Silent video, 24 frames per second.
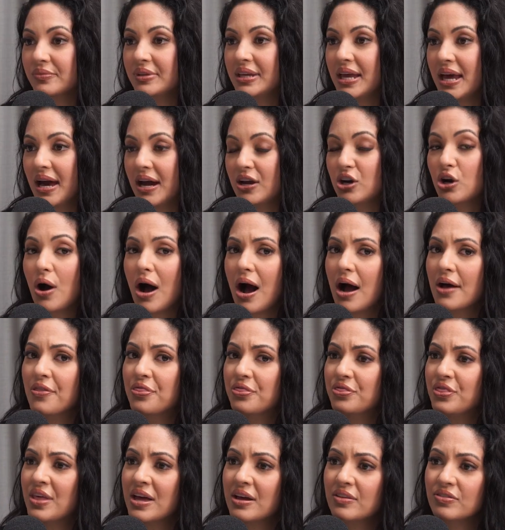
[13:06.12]
Yeah, no, I
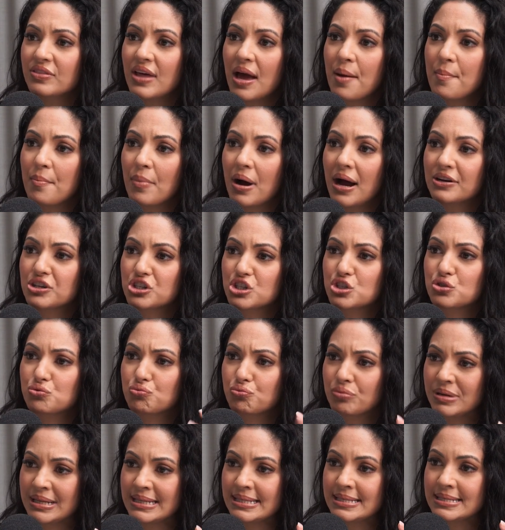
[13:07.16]
think they might just
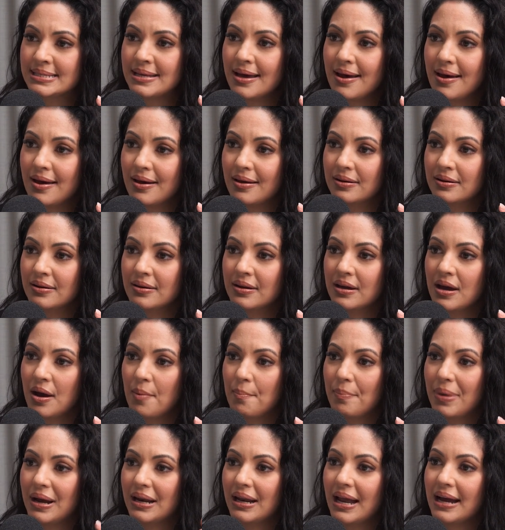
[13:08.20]
rinse it,
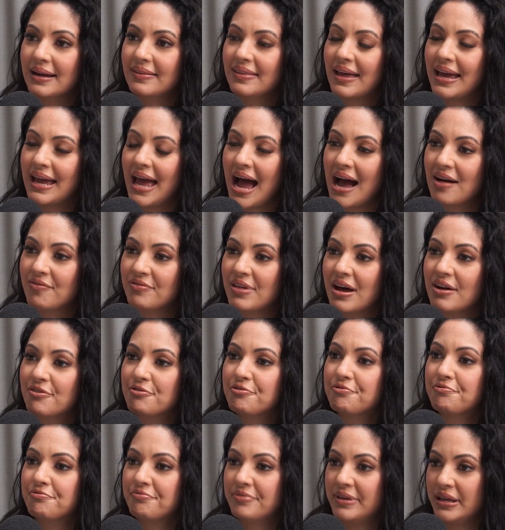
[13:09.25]
but like they have that
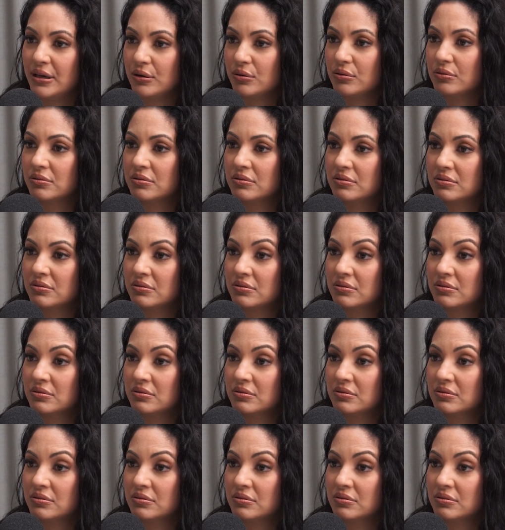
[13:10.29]
feel.